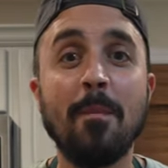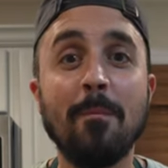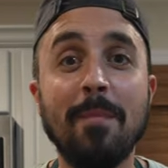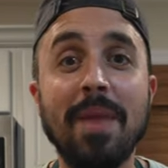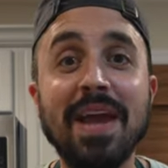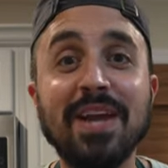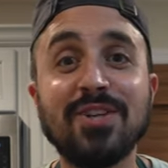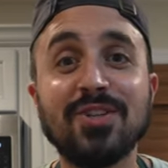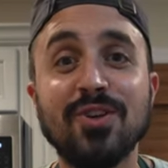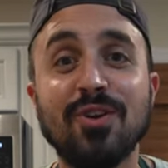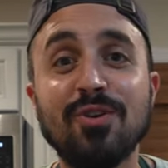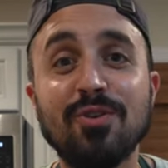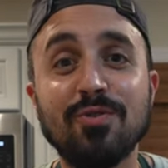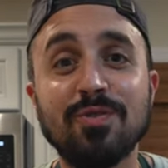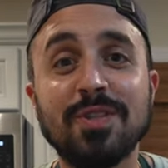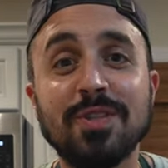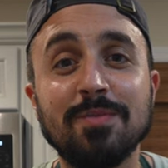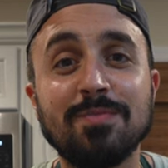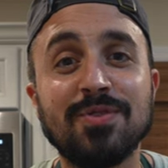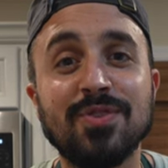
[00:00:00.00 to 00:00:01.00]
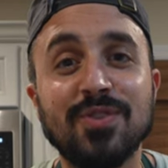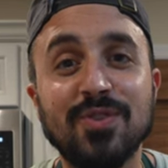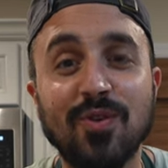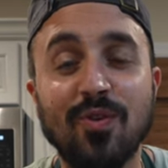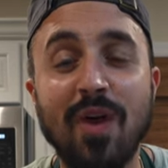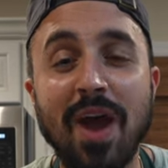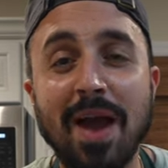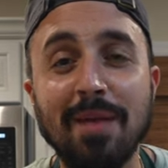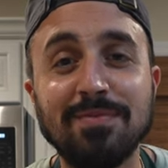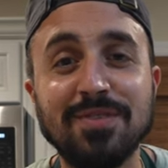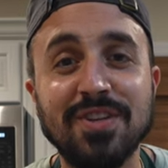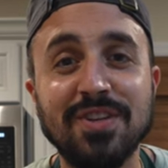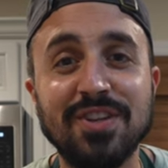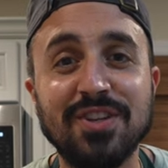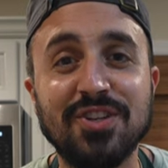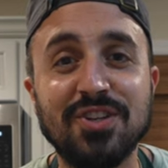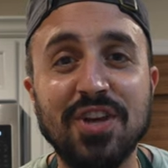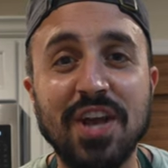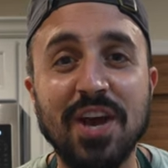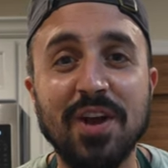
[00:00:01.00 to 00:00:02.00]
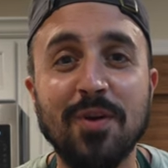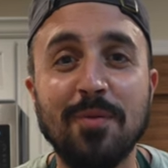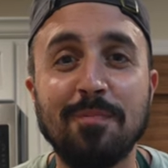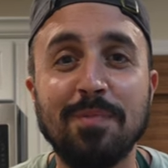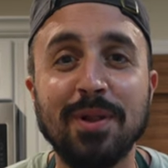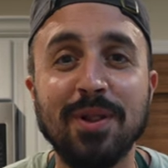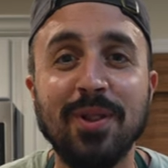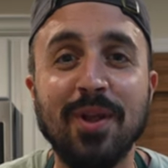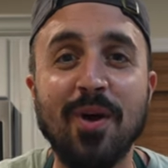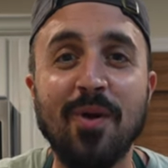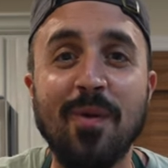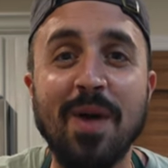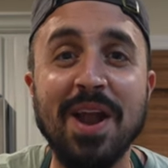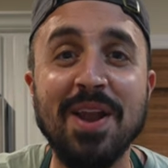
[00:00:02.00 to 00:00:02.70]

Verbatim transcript: Make sure you subscribe to the channel below.